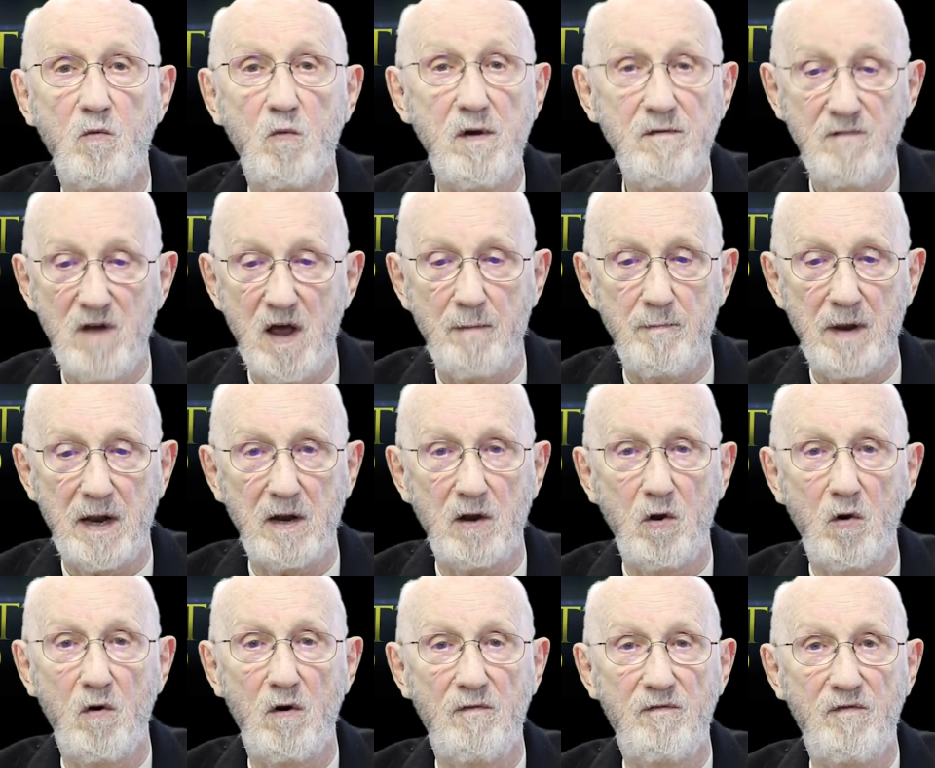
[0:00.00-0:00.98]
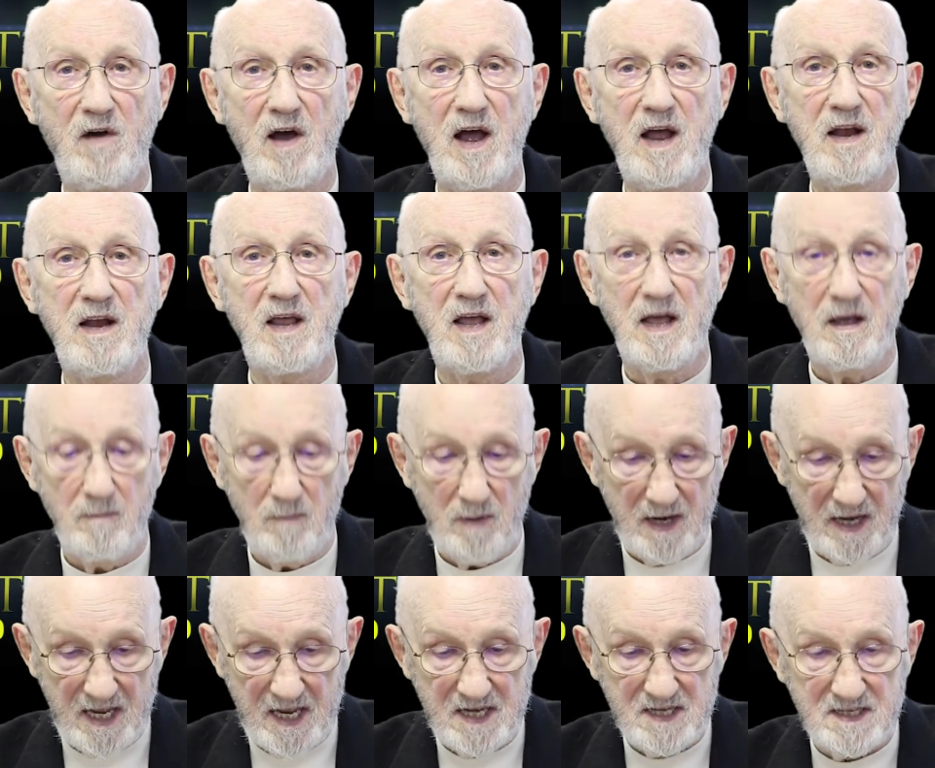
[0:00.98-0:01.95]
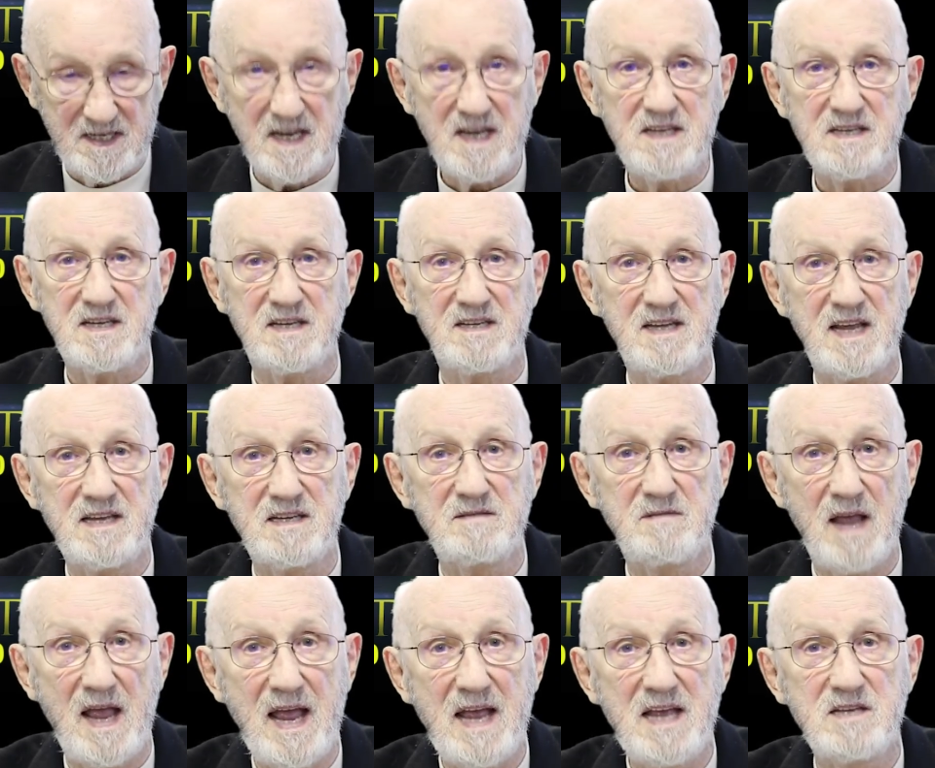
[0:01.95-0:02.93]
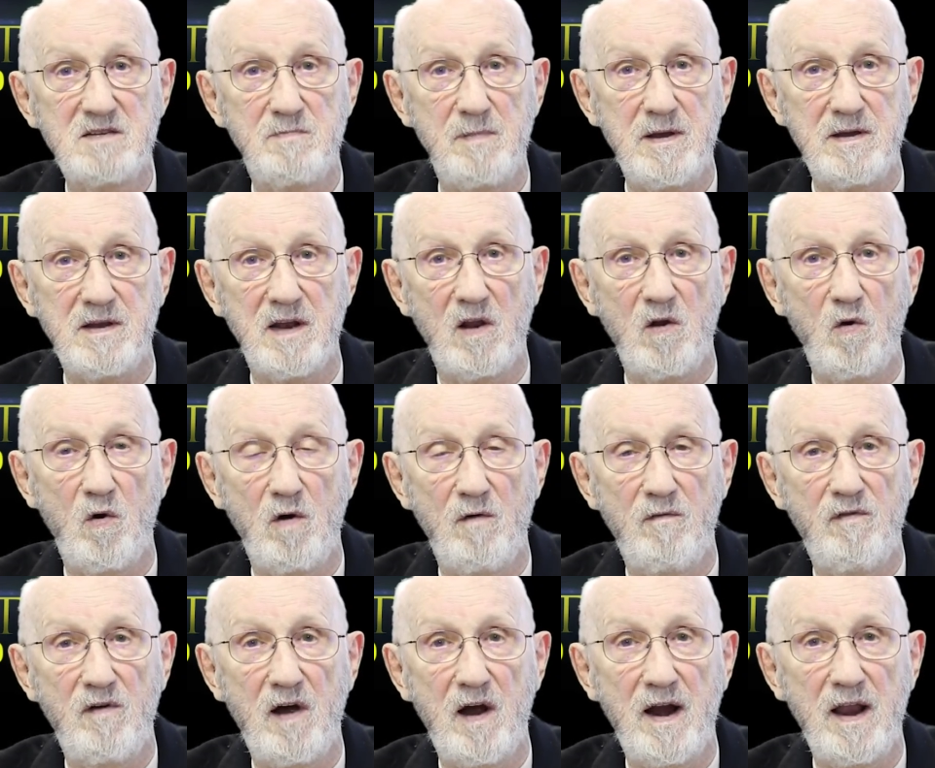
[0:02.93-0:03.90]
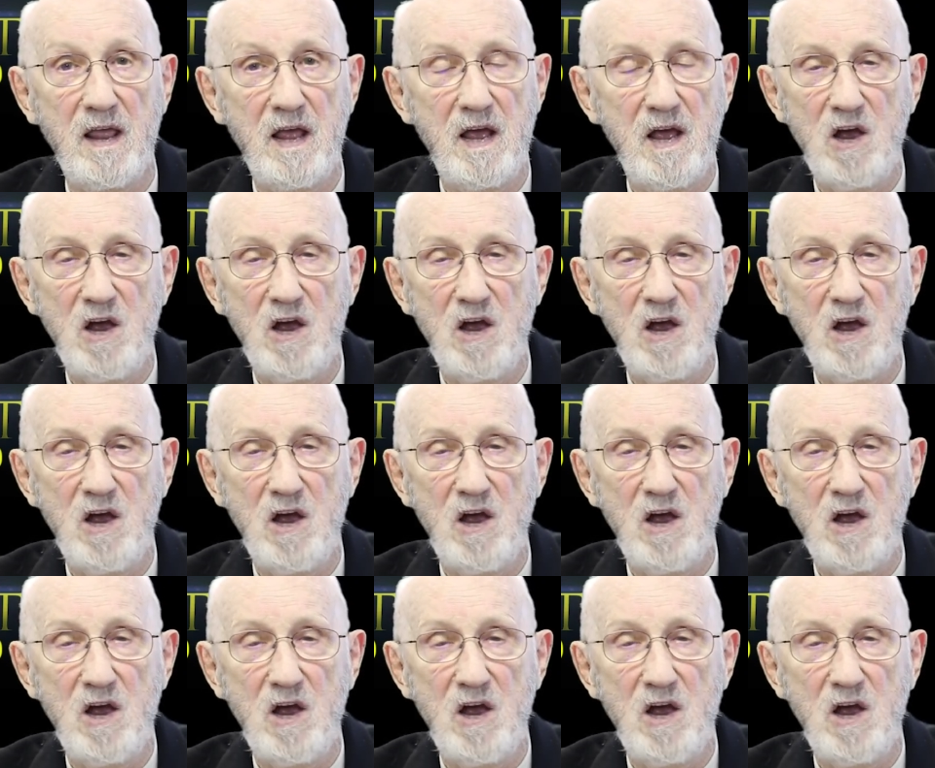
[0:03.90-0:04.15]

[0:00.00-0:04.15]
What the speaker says: We've not been glorified, but He sees us as has been glorified.